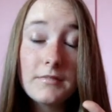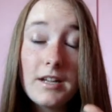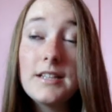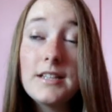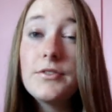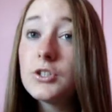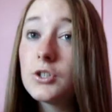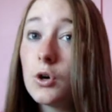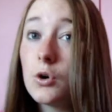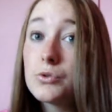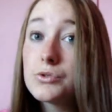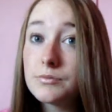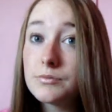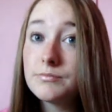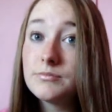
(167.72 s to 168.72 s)
I live on the
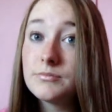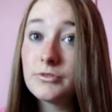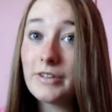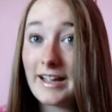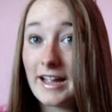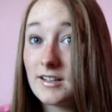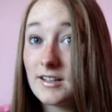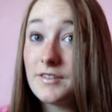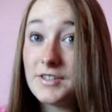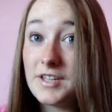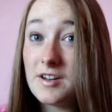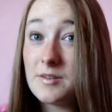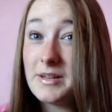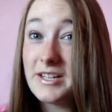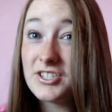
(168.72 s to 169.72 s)
coast, so I kind of live
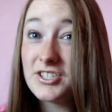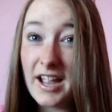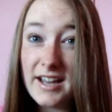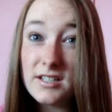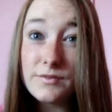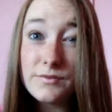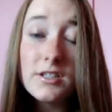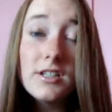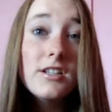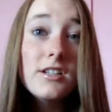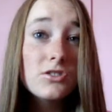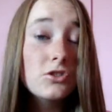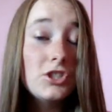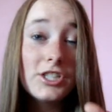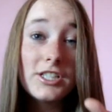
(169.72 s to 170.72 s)
near a beach, kind of,
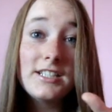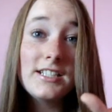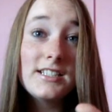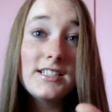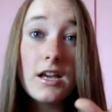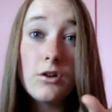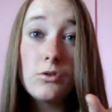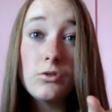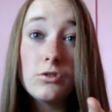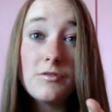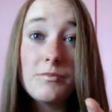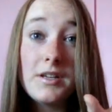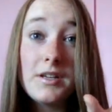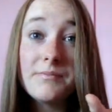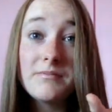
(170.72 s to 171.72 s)
so she can easily get hold
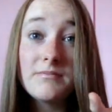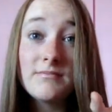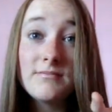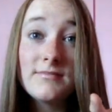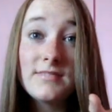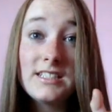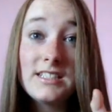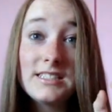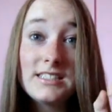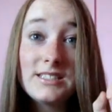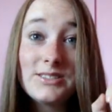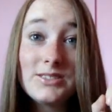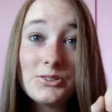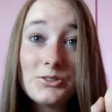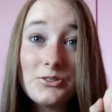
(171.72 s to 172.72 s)
of me.
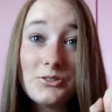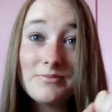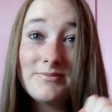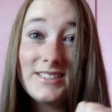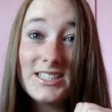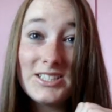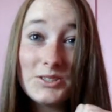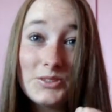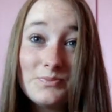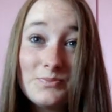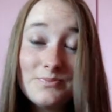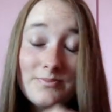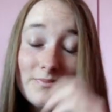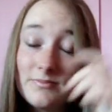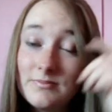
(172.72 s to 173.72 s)
So, you know,
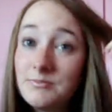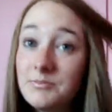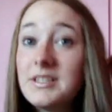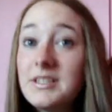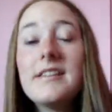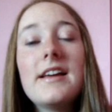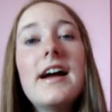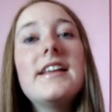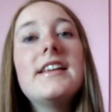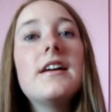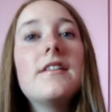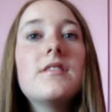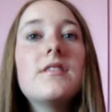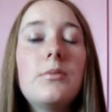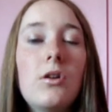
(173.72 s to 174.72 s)
but yeah, the
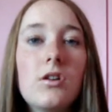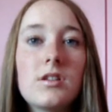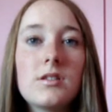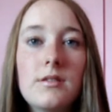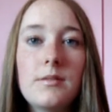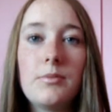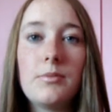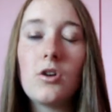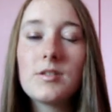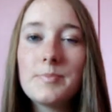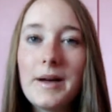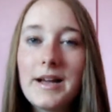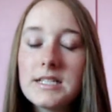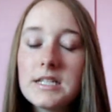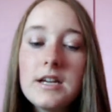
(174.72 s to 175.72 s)
idea of the block, the block
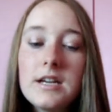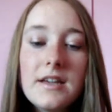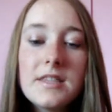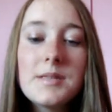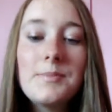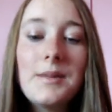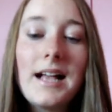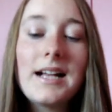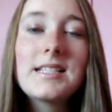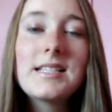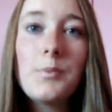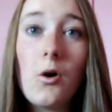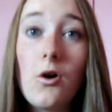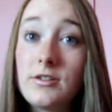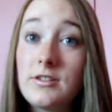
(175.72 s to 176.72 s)
spot, the black
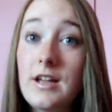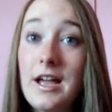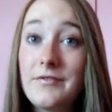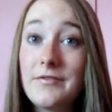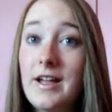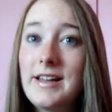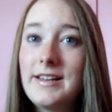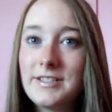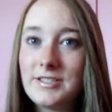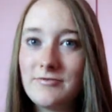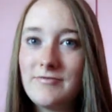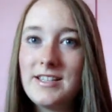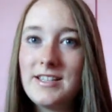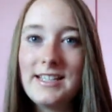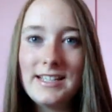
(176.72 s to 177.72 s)
spot, I find is
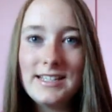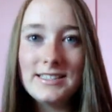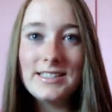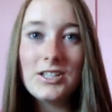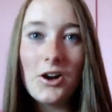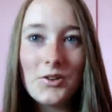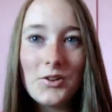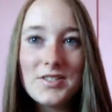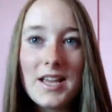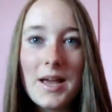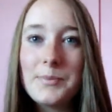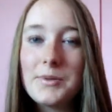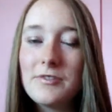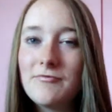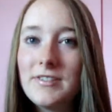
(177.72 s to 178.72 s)
a really easy
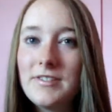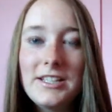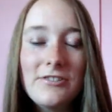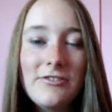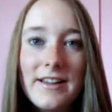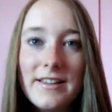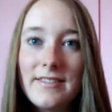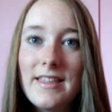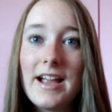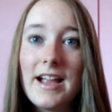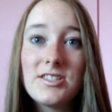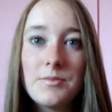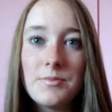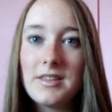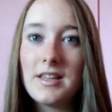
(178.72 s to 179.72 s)
concept, a really great thing,
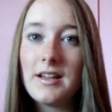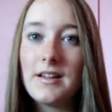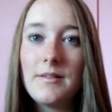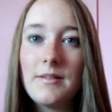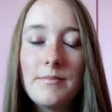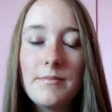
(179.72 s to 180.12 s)
and something that